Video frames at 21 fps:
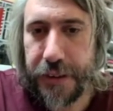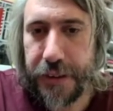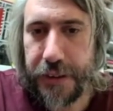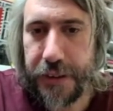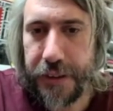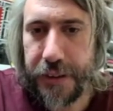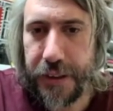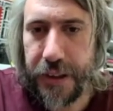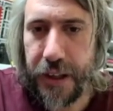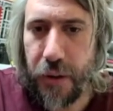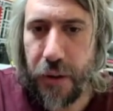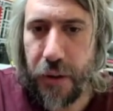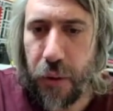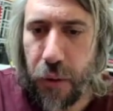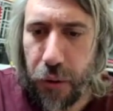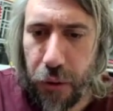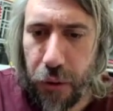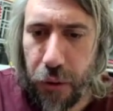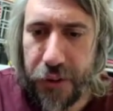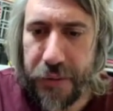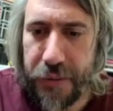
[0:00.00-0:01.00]
you know
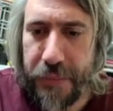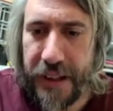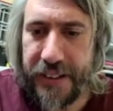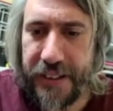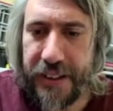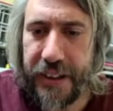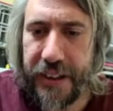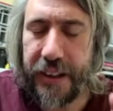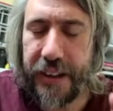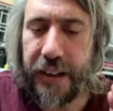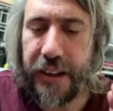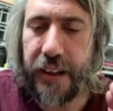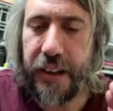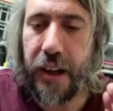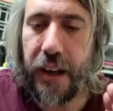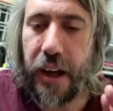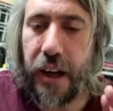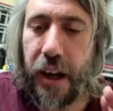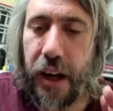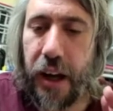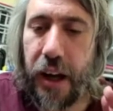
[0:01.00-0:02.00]
automatic
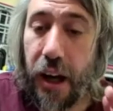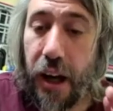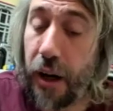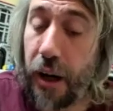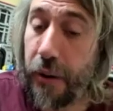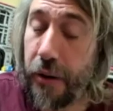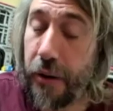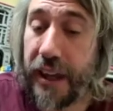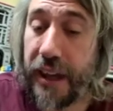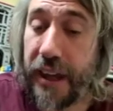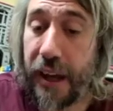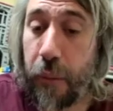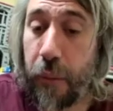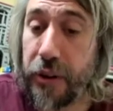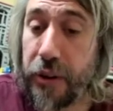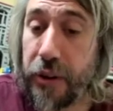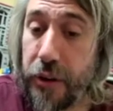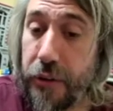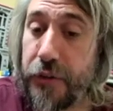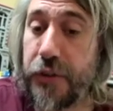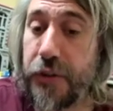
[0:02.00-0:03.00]
oh okay well
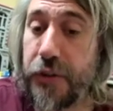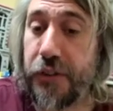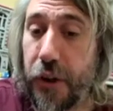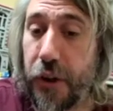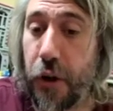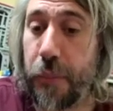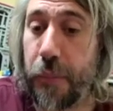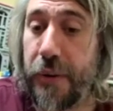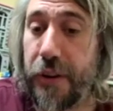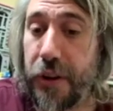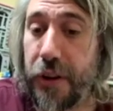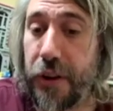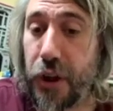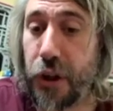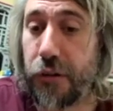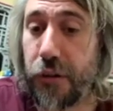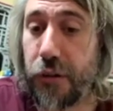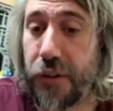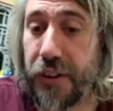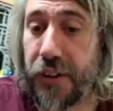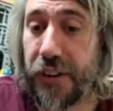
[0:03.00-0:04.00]
you just told me that
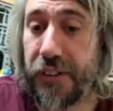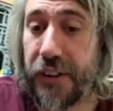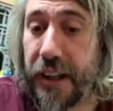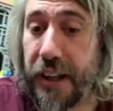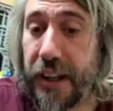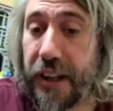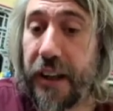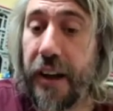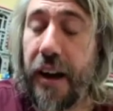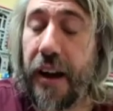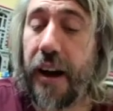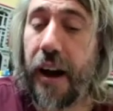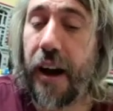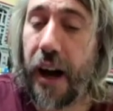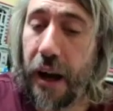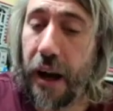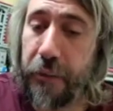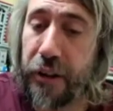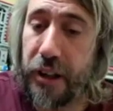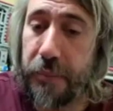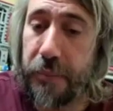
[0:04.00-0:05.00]
you're autistic
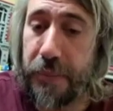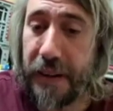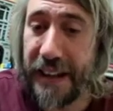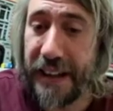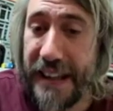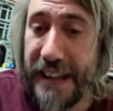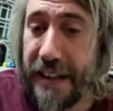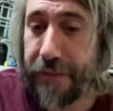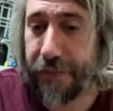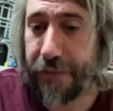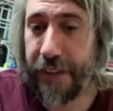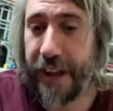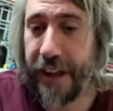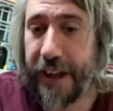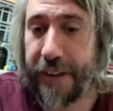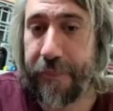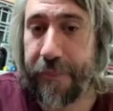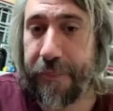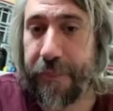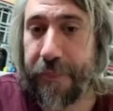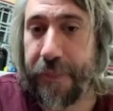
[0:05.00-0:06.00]
I'm going to believe
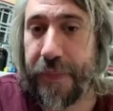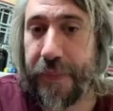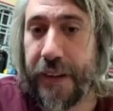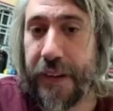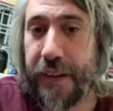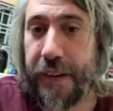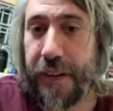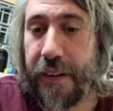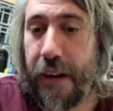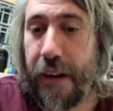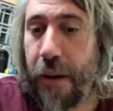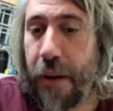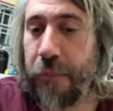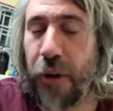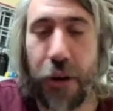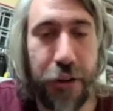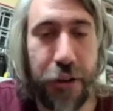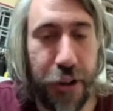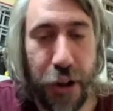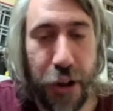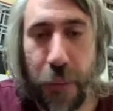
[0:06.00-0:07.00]
that. I'm
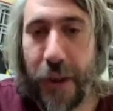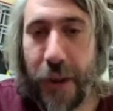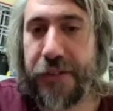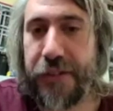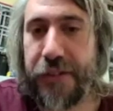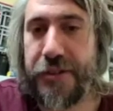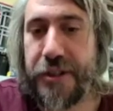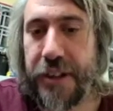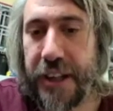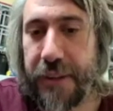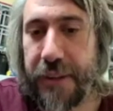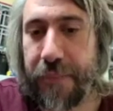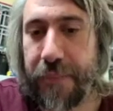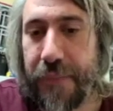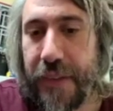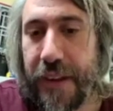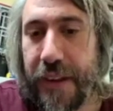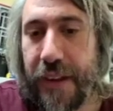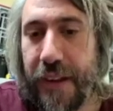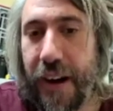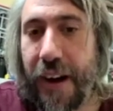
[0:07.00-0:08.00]
not going to question it
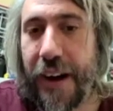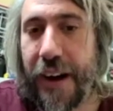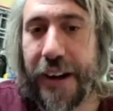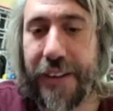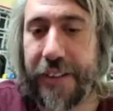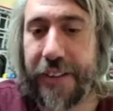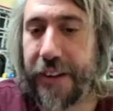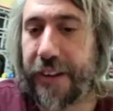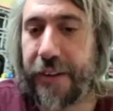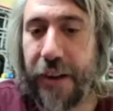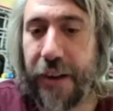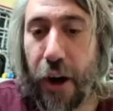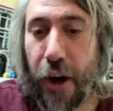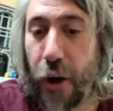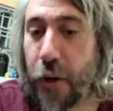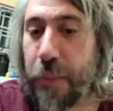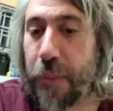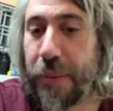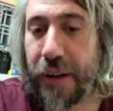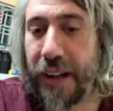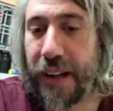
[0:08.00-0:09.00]
either
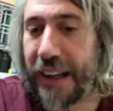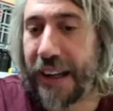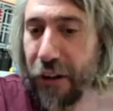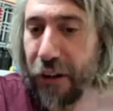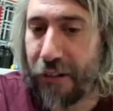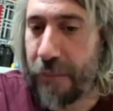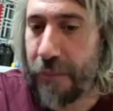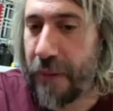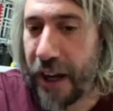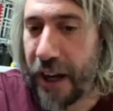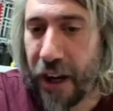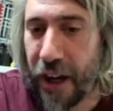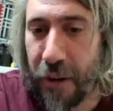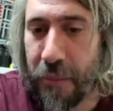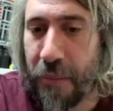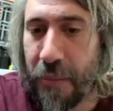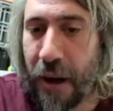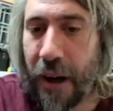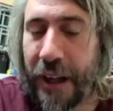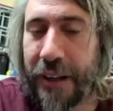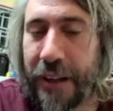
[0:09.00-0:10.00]
openly or in my own
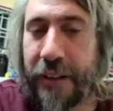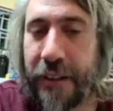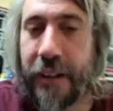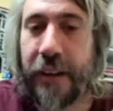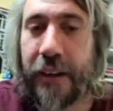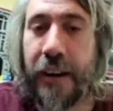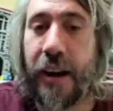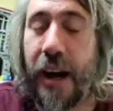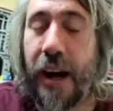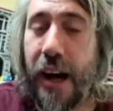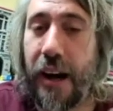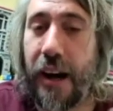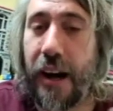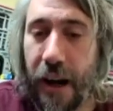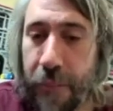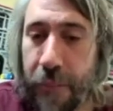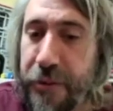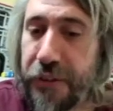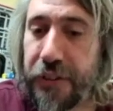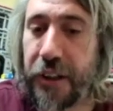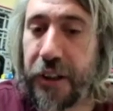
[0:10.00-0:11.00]
mind. Hmm.
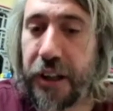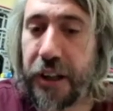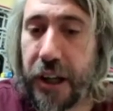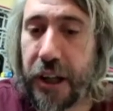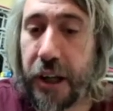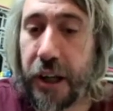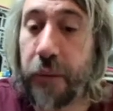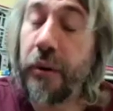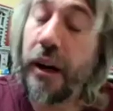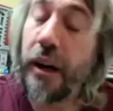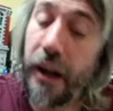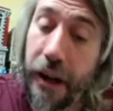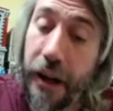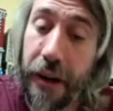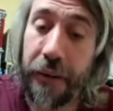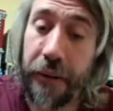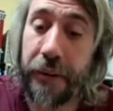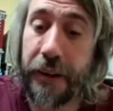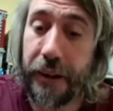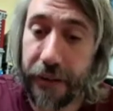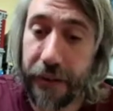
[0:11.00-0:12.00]
I'm just going to go,
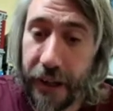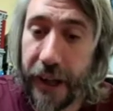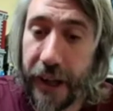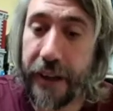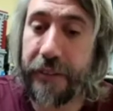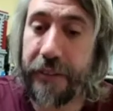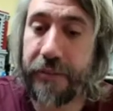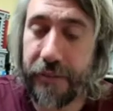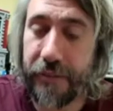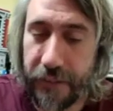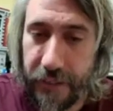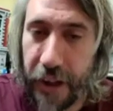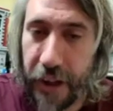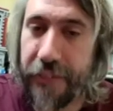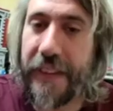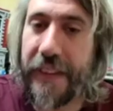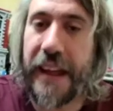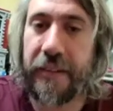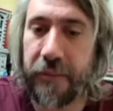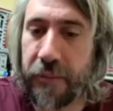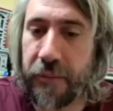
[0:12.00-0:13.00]
oh, okay, and
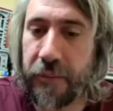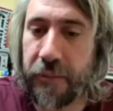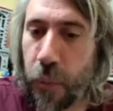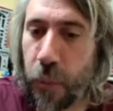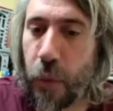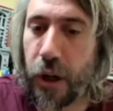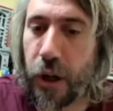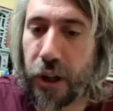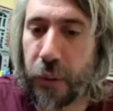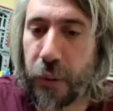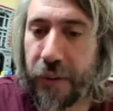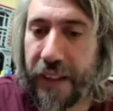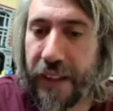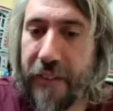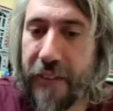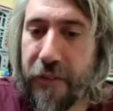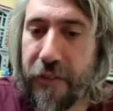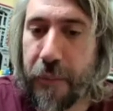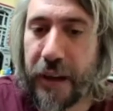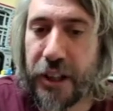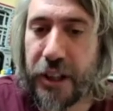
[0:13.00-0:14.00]
then work with that
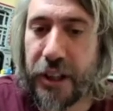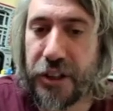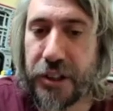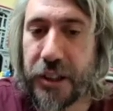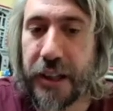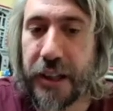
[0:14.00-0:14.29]
information